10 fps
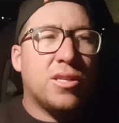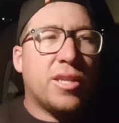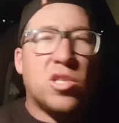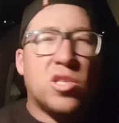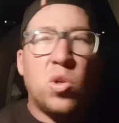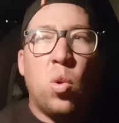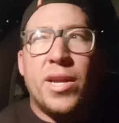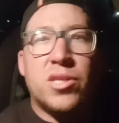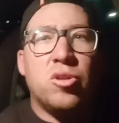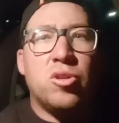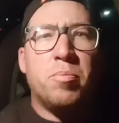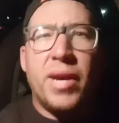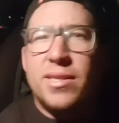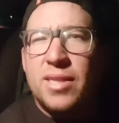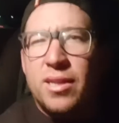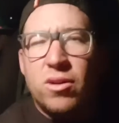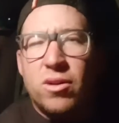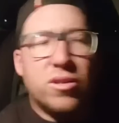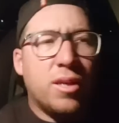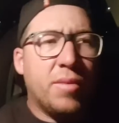It's like 22 beds in it
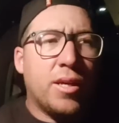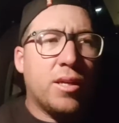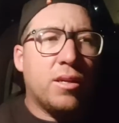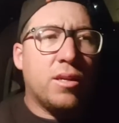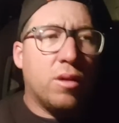or something.